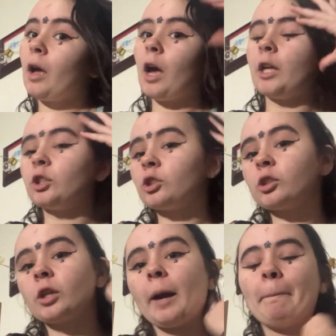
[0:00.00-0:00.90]
I
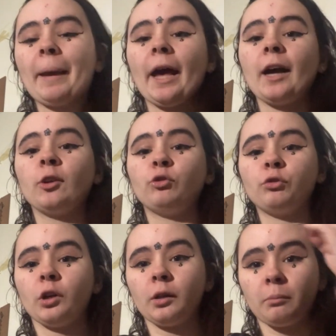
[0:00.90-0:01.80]
just got back
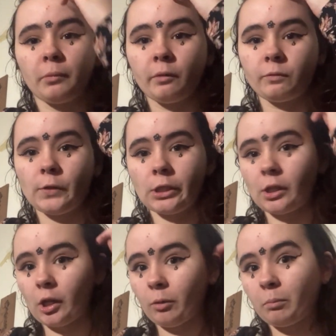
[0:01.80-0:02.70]
from
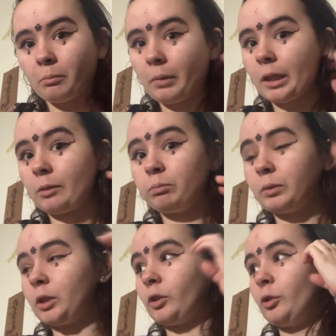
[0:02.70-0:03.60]
visiting my
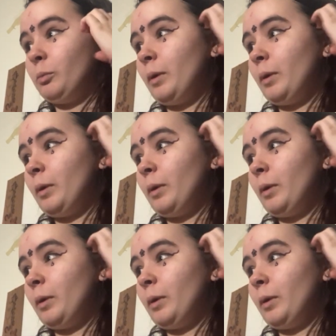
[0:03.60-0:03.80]
brother.